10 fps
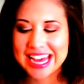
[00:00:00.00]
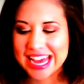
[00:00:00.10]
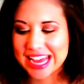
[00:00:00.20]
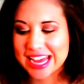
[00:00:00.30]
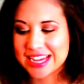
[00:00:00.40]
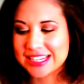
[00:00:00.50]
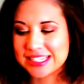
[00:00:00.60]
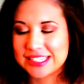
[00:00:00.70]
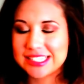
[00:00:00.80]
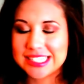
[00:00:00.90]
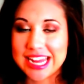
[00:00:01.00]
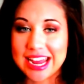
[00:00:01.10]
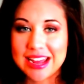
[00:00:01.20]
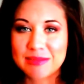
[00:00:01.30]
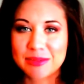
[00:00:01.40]
and today
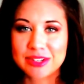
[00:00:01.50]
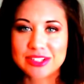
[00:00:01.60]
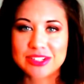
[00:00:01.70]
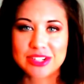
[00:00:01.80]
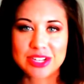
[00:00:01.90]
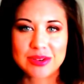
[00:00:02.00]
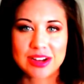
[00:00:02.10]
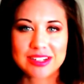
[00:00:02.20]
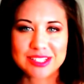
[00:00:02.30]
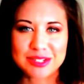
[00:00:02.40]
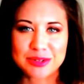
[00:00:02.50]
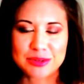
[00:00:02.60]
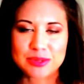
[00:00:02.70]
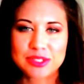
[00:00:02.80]
I'm going to show you how to do